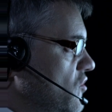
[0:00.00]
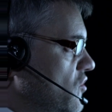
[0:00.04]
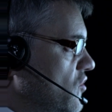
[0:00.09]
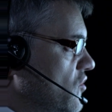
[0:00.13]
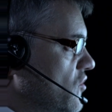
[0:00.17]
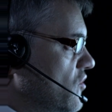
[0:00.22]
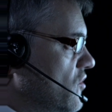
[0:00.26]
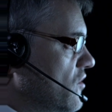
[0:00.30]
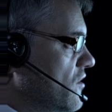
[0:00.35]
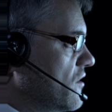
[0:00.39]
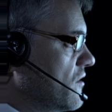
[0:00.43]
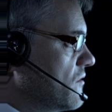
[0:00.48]
a
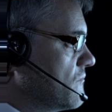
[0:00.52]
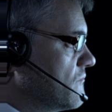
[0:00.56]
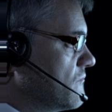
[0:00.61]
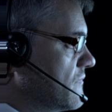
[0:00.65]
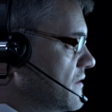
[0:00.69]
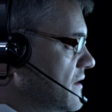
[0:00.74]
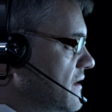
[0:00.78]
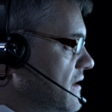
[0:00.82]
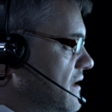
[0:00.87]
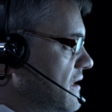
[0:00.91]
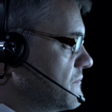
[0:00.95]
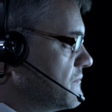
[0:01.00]
second
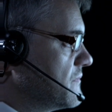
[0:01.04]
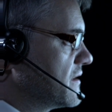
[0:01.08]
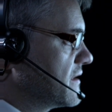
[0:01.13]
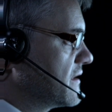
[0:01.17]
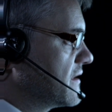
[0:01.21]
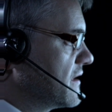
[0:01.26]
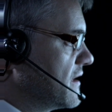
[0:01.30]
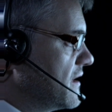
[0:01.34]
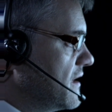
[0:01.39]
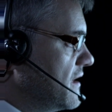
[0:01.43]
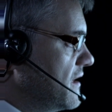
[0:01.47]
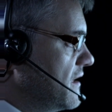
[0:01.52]
screen, whether
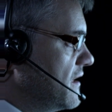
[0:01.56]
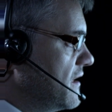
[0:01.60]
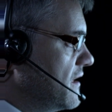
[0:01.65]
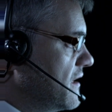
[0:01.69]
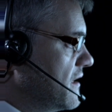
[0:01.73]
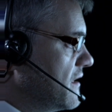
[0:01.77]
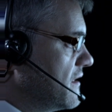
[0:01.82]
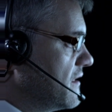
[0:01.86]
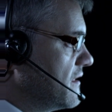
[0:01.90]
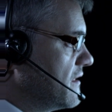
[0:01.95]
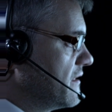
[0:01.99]
it's on an iPad